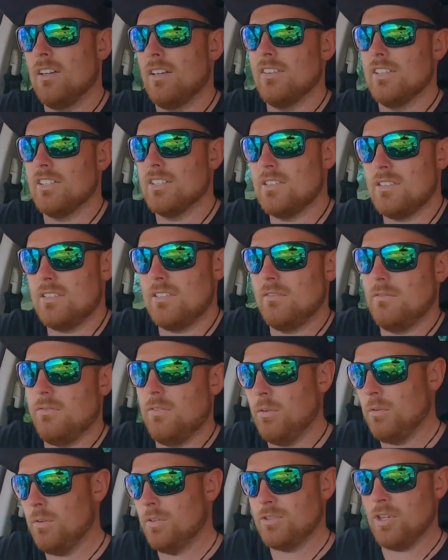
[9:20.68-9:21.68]
This
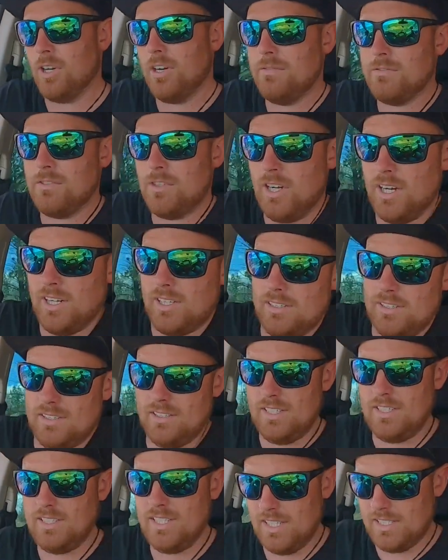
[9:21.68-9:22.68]
four-wheel drive track
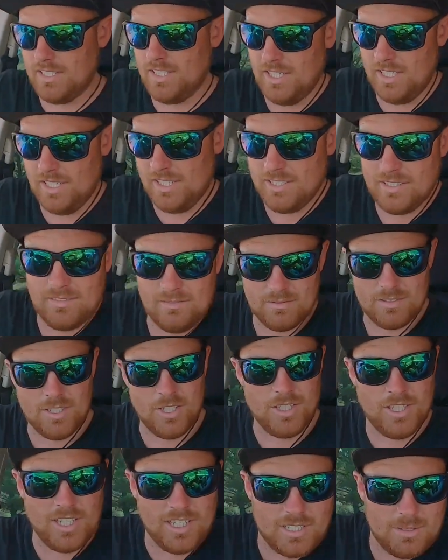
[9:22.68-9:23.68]
has actually
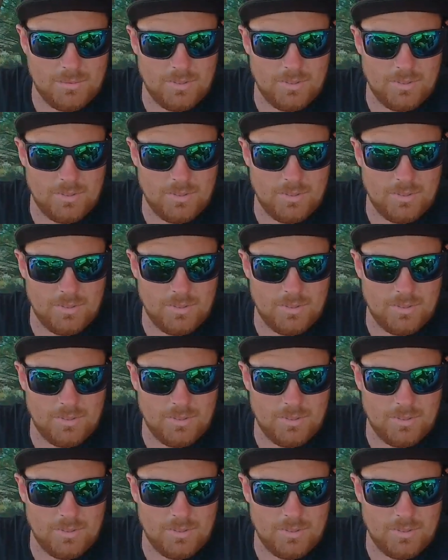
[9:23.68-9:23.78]
turned out to